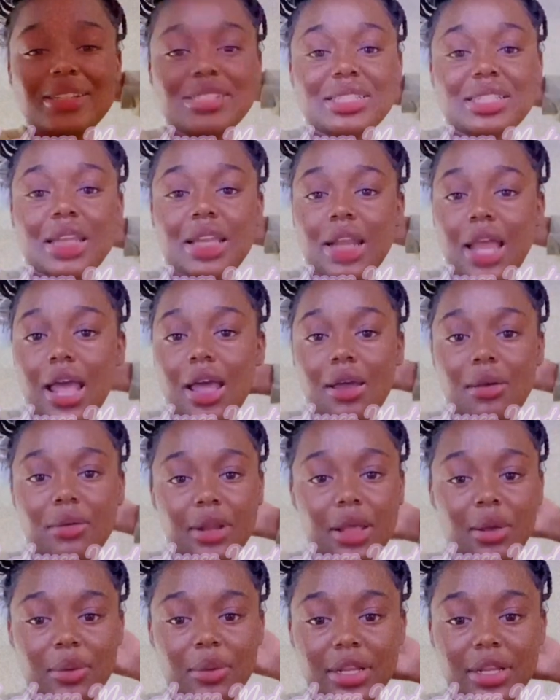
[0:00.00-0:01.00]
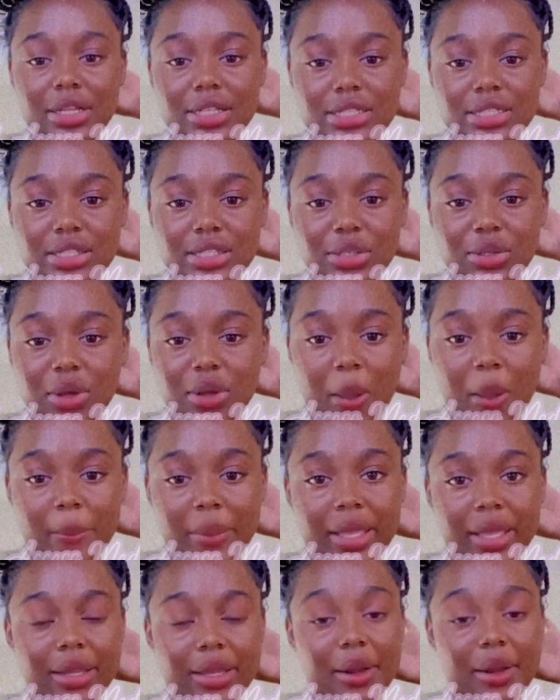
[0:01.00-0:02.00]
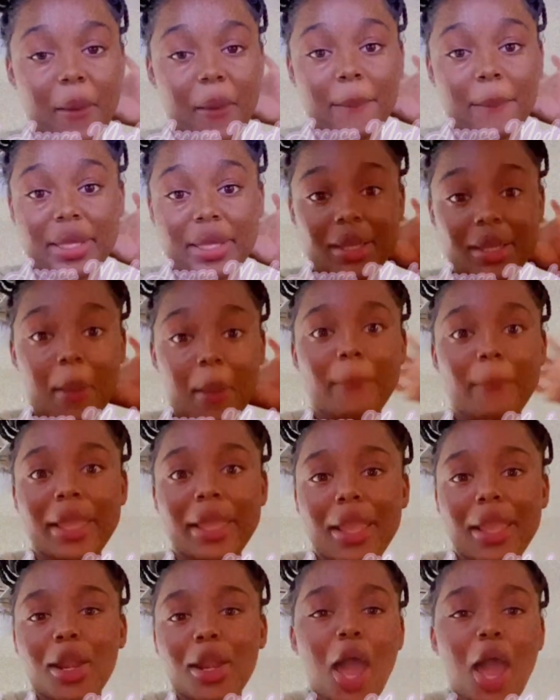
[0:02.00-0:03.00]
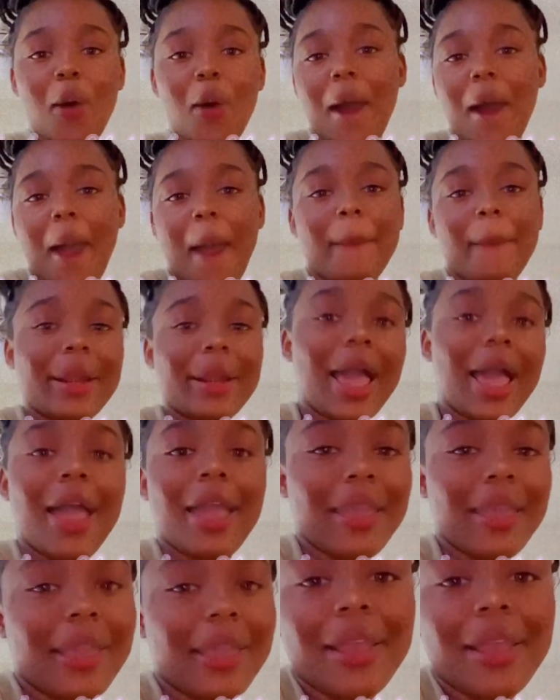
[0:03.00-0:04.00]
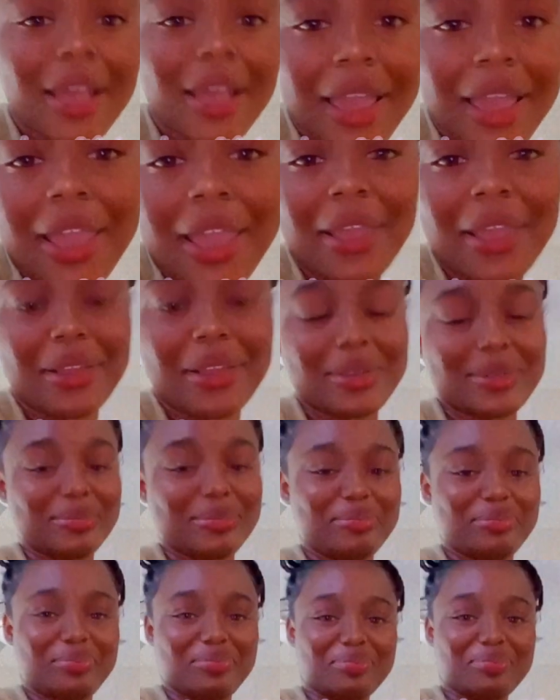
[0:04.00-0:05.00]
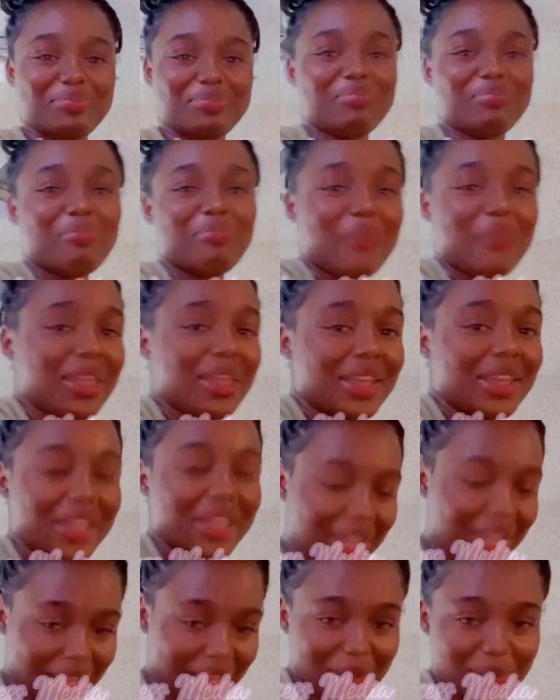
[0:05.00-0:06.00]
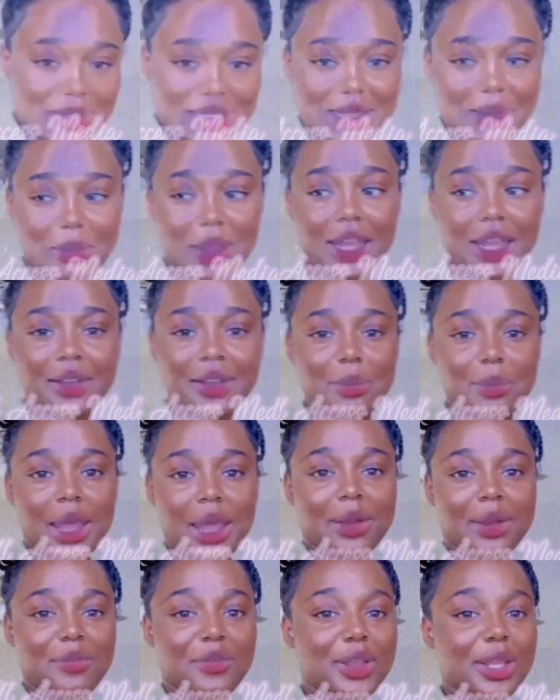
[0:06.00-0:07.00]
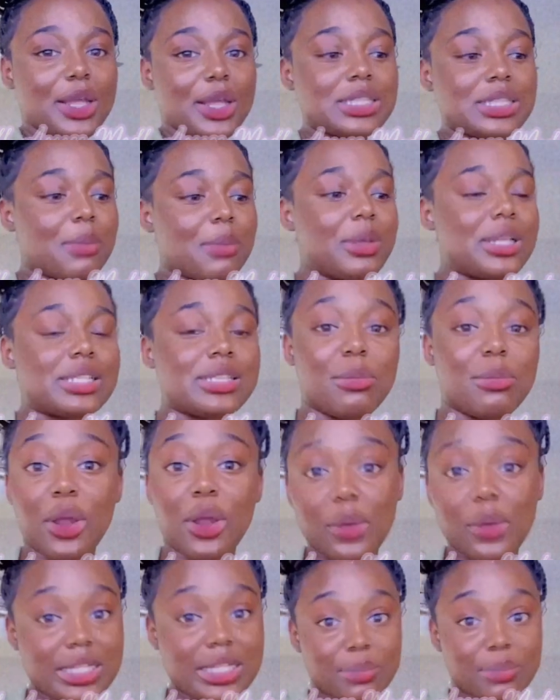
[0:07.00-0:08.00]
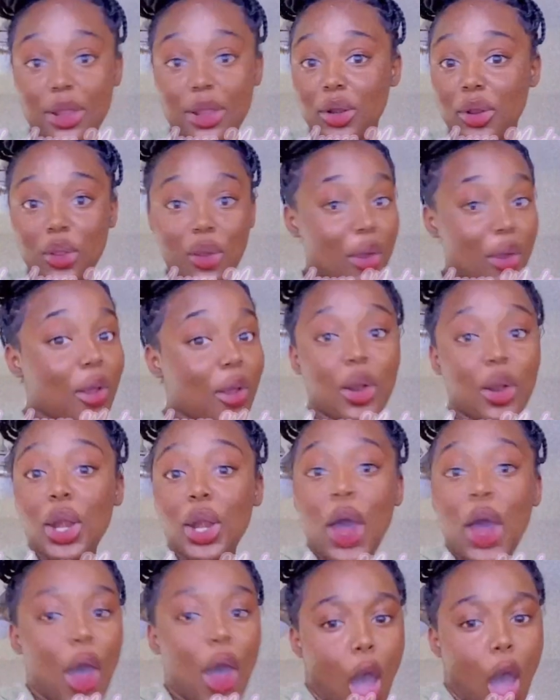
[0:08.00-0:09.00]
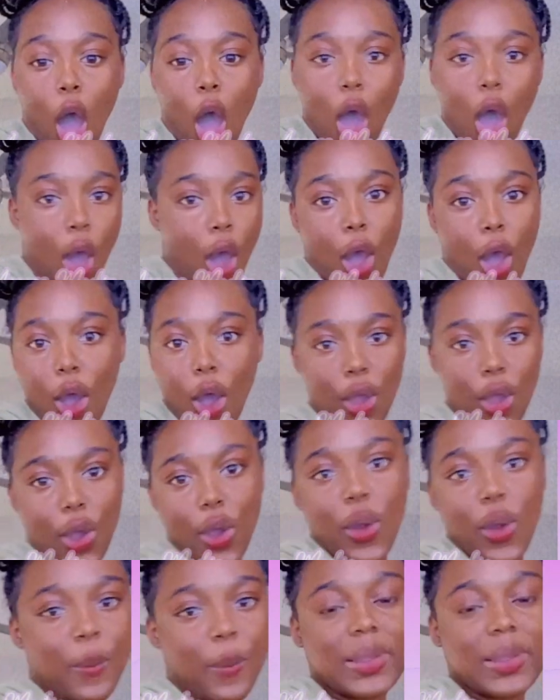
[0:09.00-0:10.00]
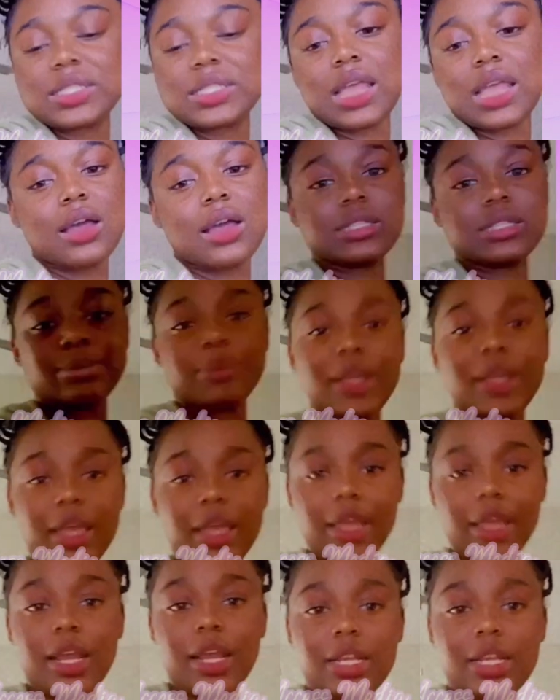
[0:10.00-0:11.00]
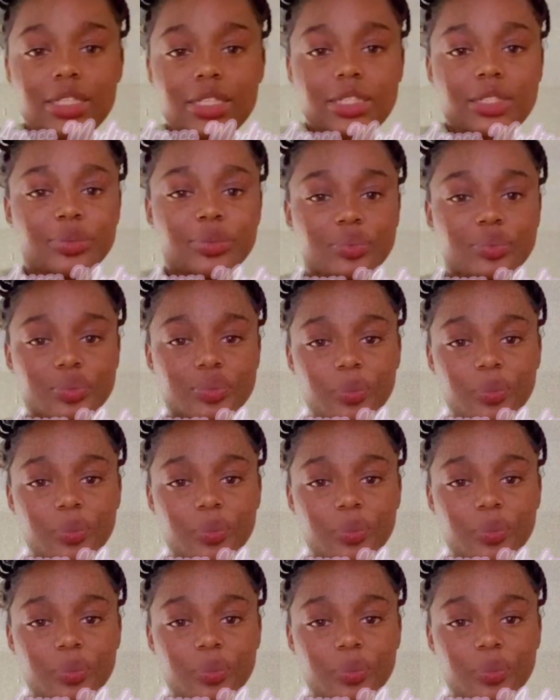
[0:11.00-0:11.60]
Shit, I don't know what else. You don't make it no better. Me know how black English. It was the man in the back of the video talking about some no Espanol. No, bitch, I don't speak English.